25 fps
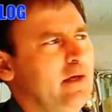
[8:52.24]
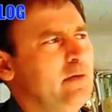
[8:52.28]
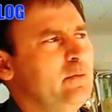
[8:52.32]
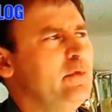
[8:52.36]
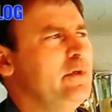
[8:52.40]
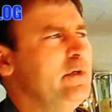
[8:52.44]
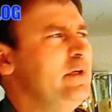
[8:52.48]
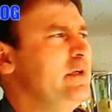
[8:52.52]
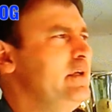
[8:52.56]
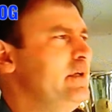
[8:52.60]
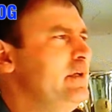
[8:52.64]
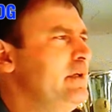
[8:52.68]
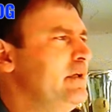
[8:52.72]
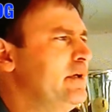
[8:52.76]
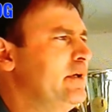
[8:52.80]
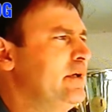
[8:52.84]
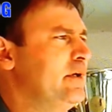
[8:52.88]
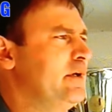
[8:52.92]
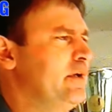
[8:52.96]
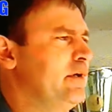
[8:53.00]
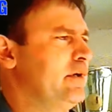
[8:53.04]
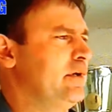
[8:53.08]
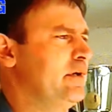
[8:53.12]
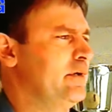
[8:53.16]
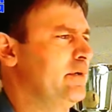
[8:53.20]
I really,
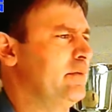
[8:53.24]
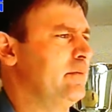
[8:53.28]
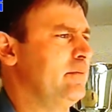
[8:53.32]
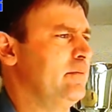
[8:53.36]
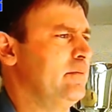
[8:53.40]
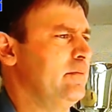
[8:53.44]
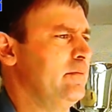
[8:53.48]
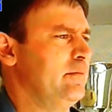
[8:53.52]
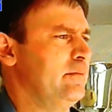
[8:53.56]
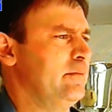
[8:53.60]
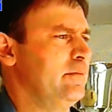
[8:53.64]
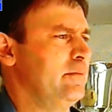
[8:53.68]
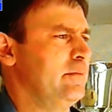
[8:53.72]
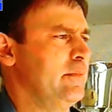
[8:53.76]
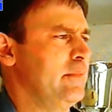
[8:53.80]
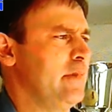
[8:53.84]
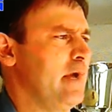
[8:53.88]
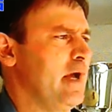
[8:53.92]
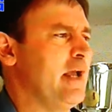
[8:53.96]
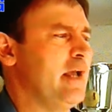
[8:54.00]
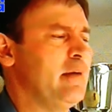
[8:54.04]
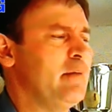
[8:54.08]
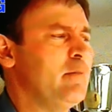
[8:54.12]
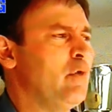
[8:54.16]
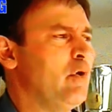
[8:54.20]

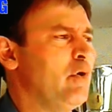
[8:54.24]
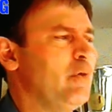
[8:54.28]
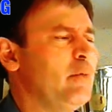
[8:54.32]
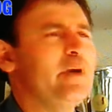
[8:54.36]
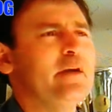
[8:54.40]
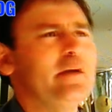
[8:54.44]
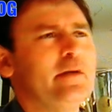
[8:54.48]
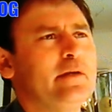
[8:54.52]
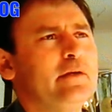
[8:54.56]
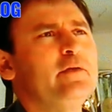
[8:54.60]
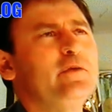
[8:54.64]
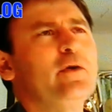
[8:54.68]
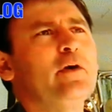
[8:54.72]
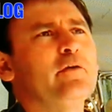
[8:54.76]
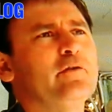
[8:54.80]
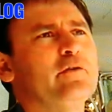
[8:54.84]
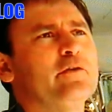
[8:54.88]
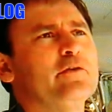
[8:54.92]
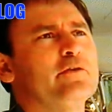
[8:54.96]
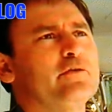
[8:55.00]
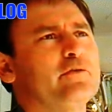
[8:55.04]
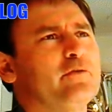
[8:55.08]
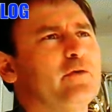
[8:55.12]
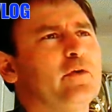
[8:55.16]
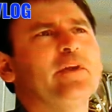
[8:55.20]
I am always
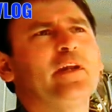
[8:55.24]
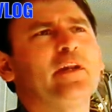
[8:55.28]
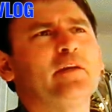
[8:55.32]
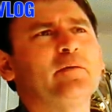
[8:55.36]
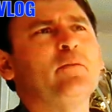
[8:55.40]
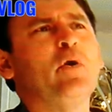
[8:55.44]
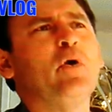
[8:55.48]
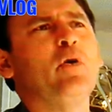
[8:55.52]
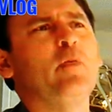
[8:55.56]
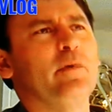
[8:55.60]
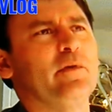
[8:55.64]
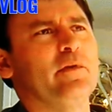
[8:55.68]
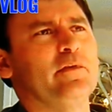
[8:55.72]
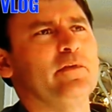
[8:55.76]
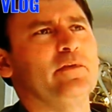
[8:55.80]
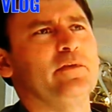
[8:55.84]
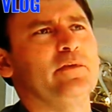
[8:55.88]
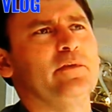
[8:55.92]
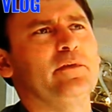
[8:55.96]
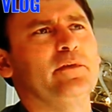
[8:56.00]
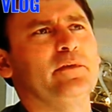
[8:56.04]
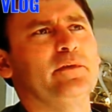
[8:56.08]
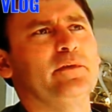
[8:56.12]
nervous for that moment.